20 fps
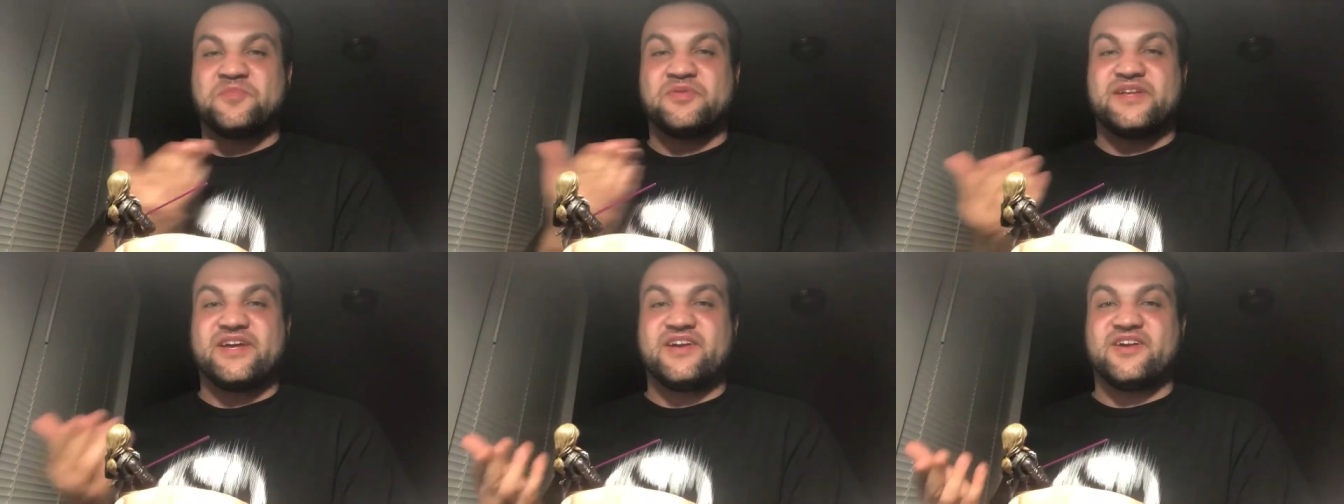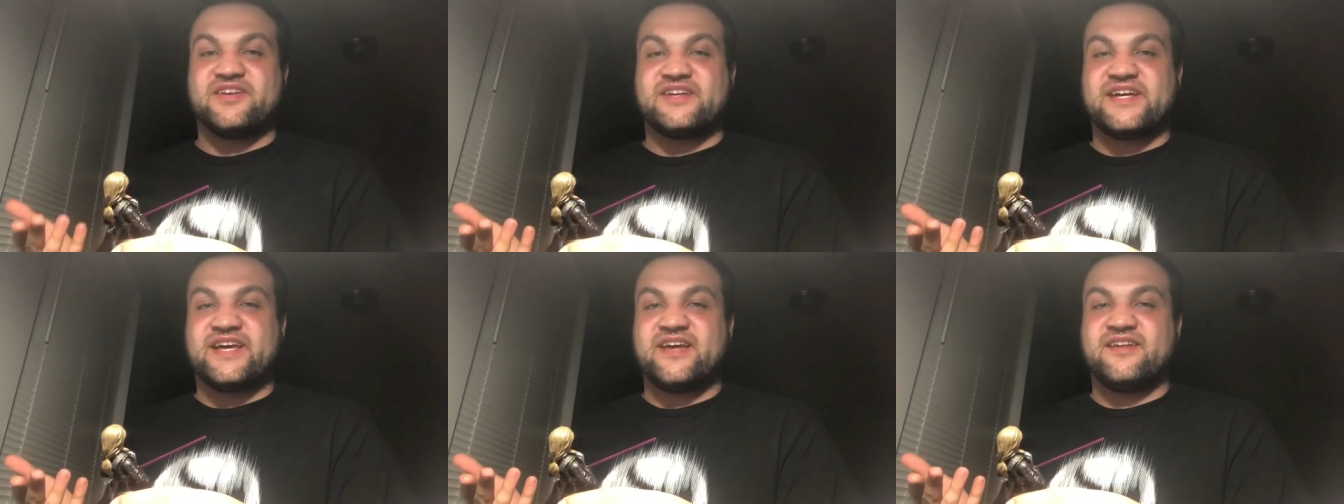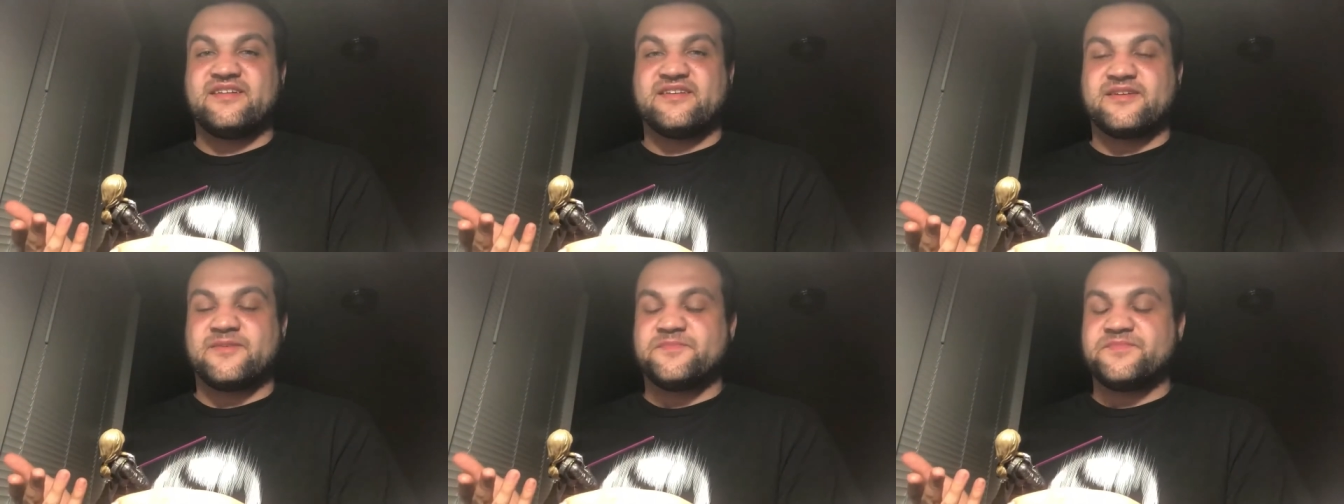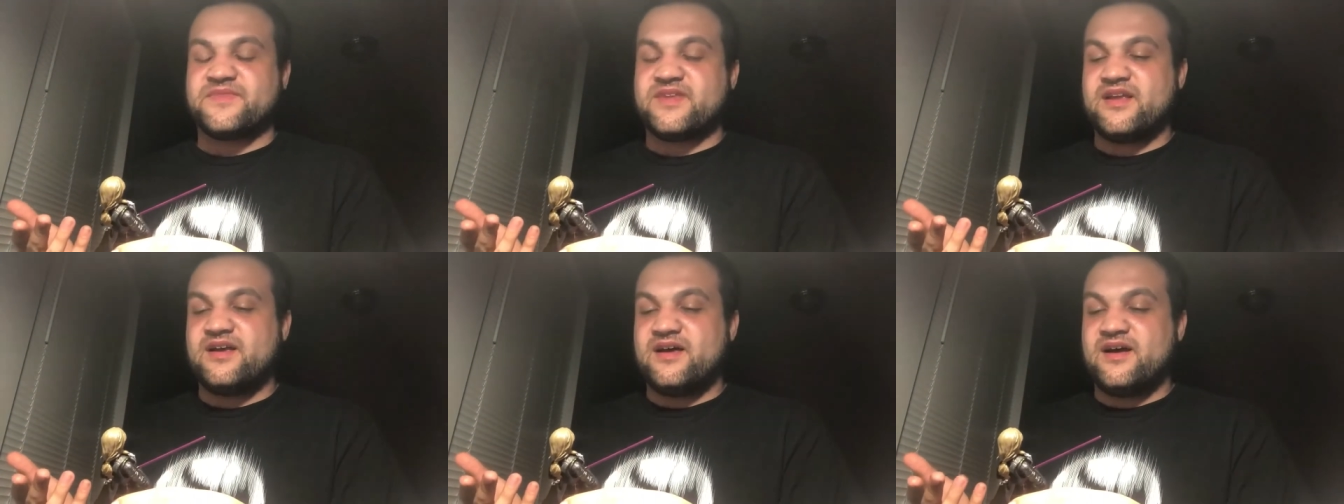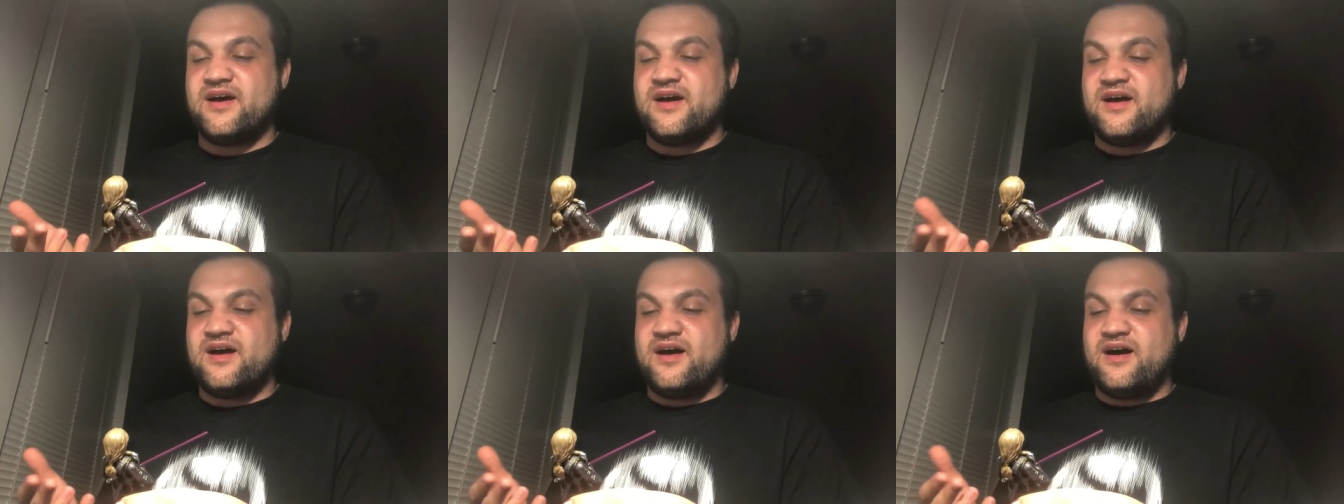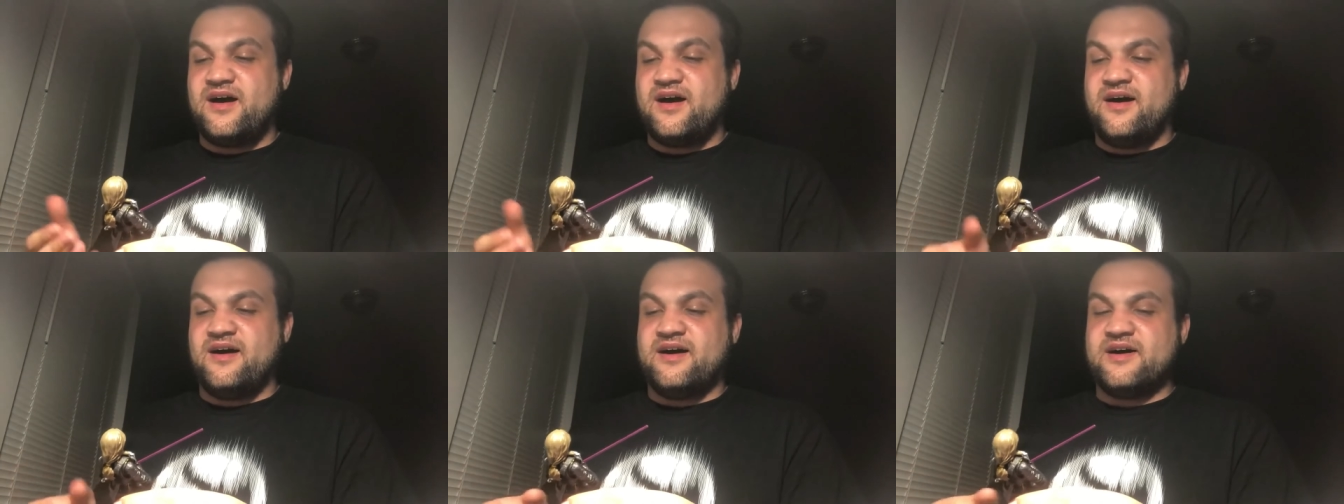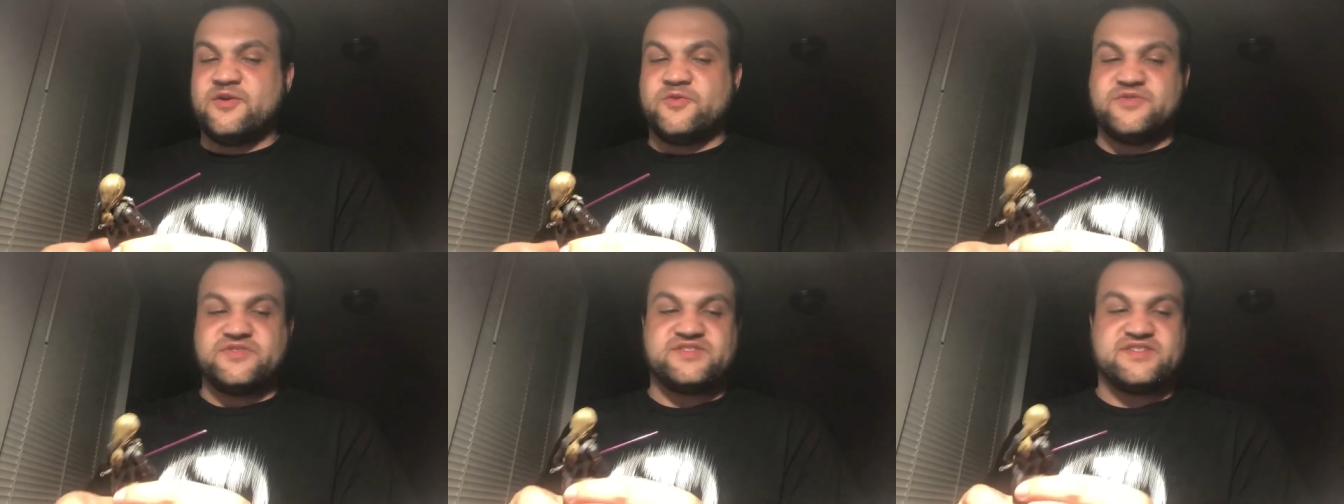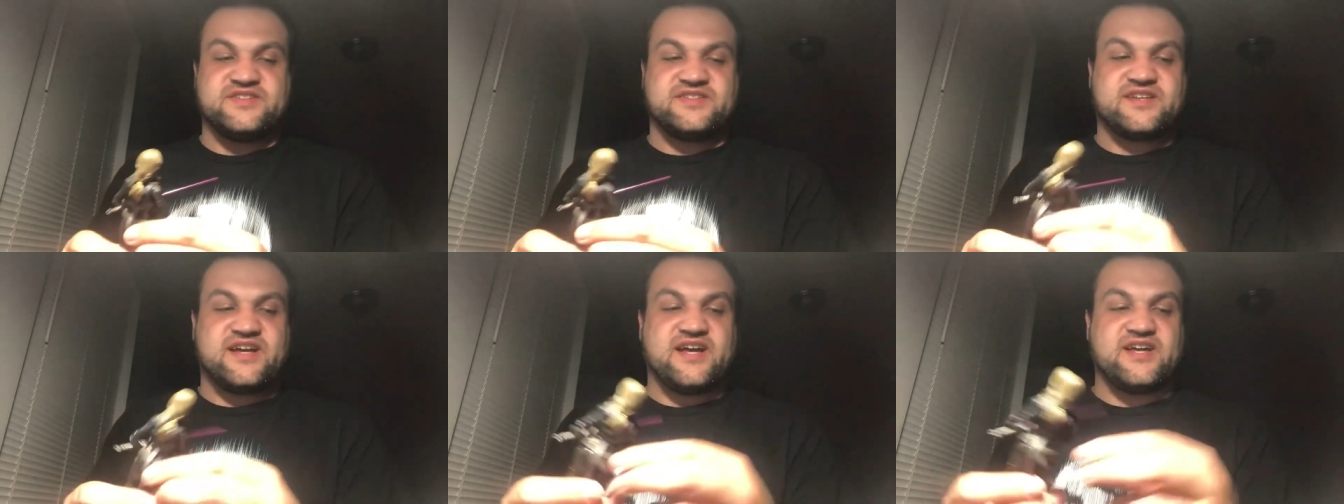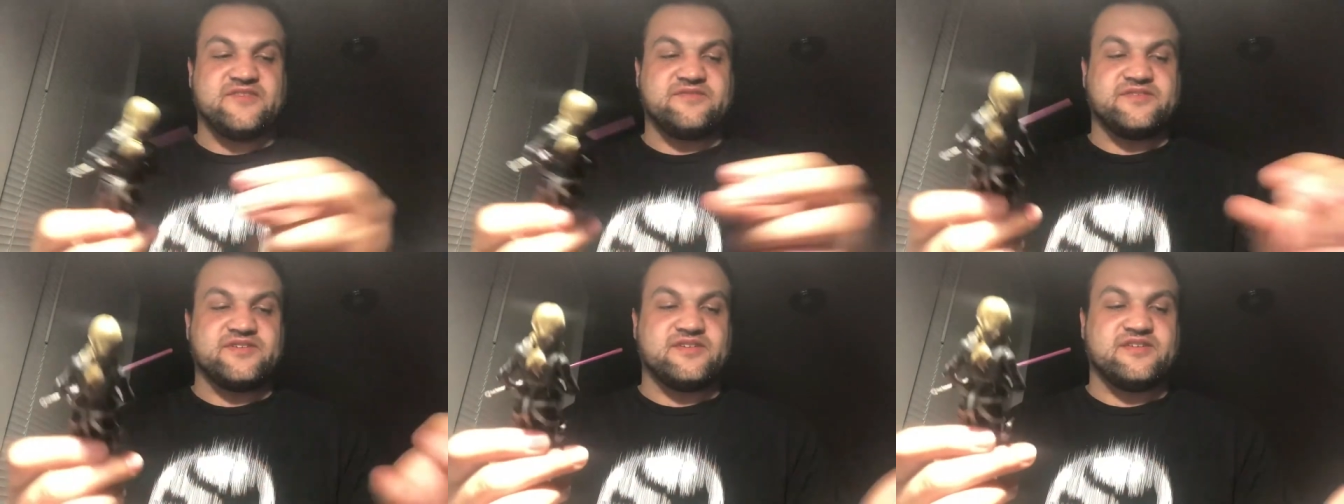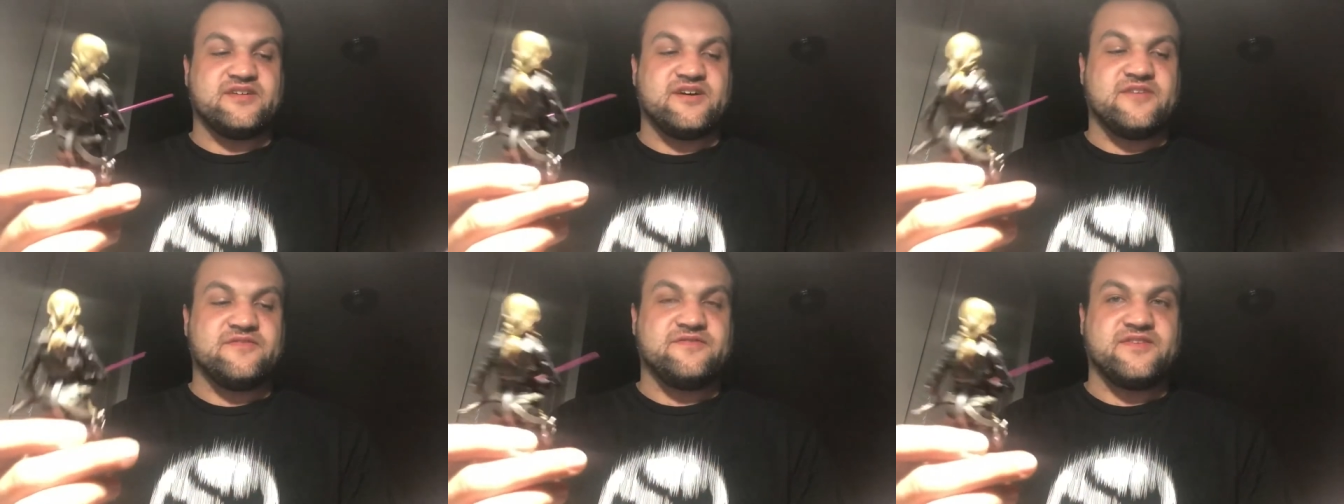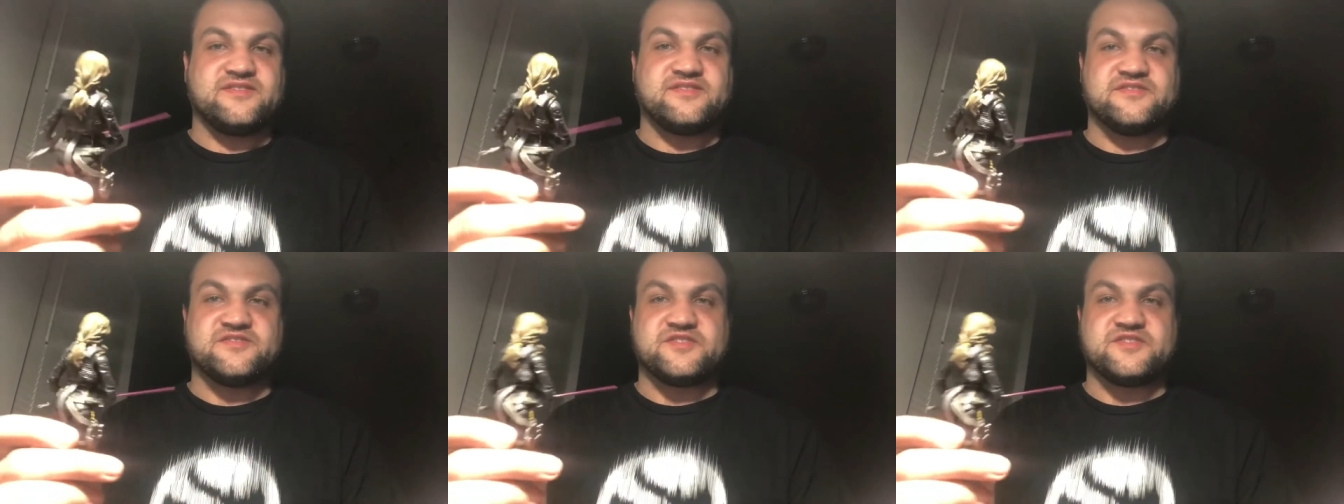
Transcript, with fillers: plan on getting. Uh, it was just kind of a, a fun little